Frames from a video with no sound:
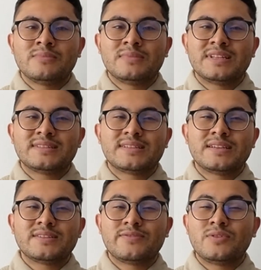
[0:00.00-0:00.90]
let's say,
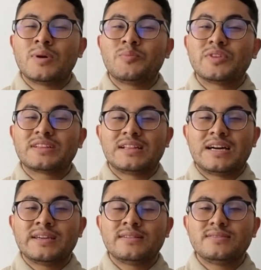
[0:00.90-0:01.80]
is follow up with
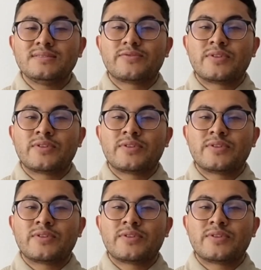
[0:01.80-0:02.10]
clients